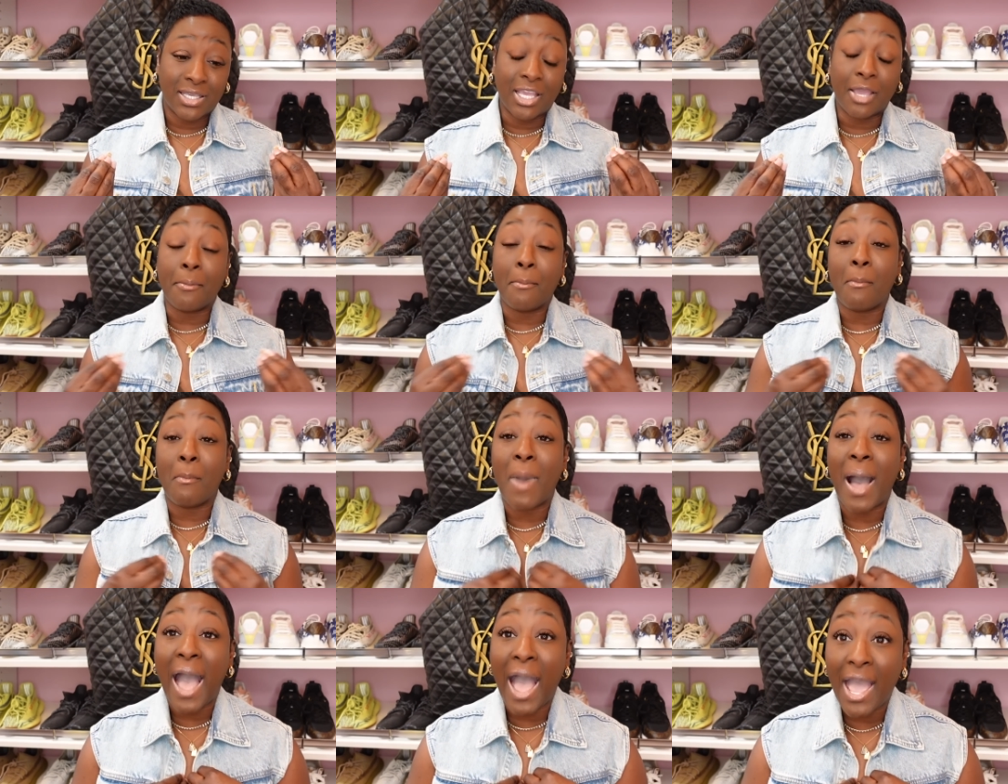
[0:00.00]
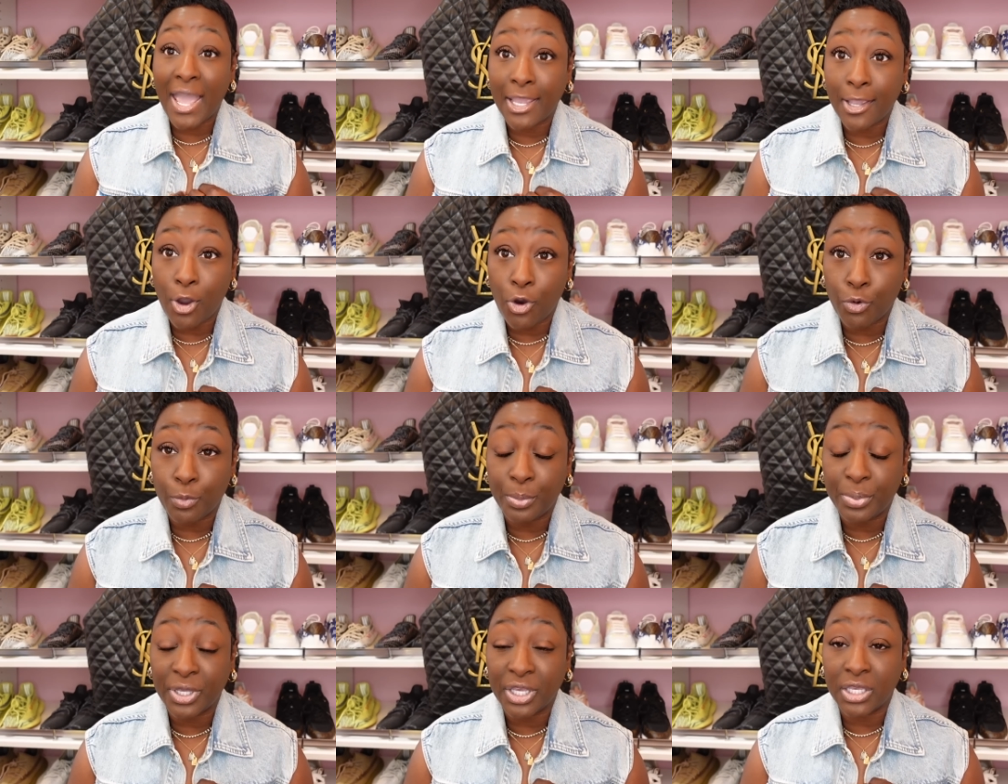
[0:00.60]
in my
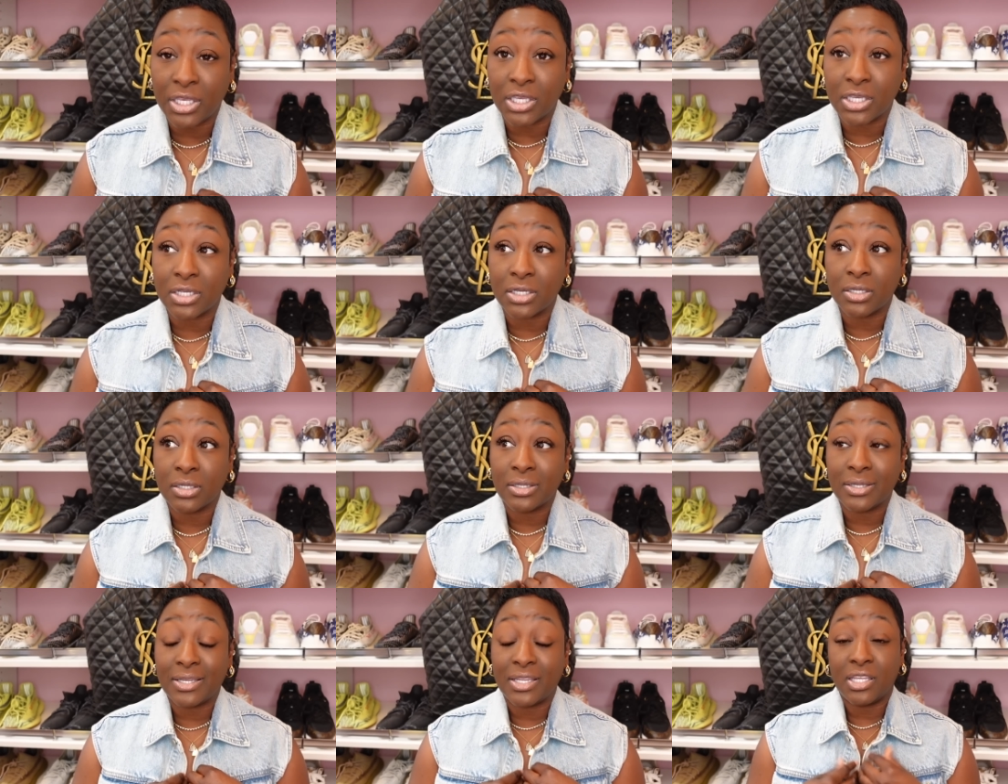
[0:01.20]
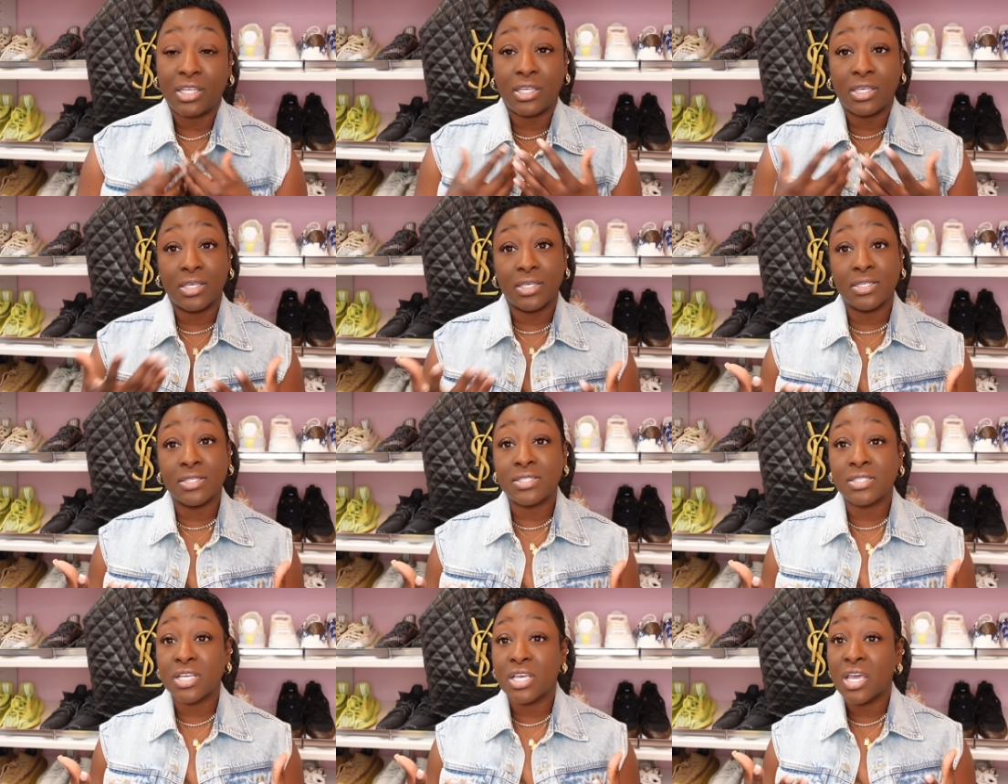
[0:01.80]
opinion,
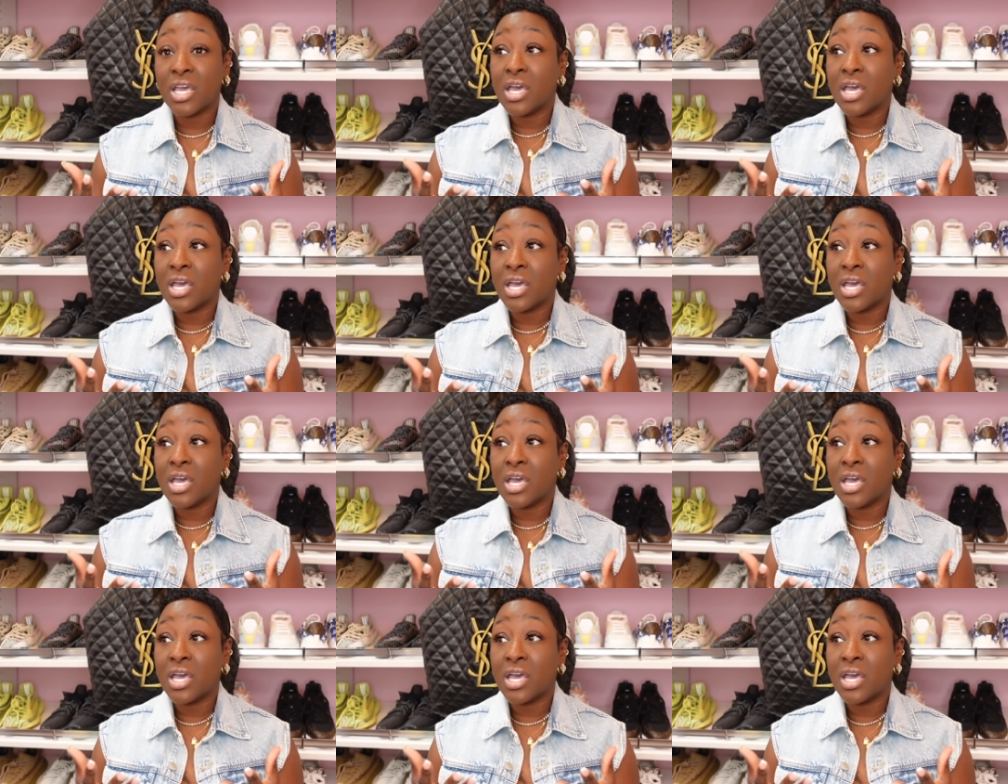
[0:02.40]
is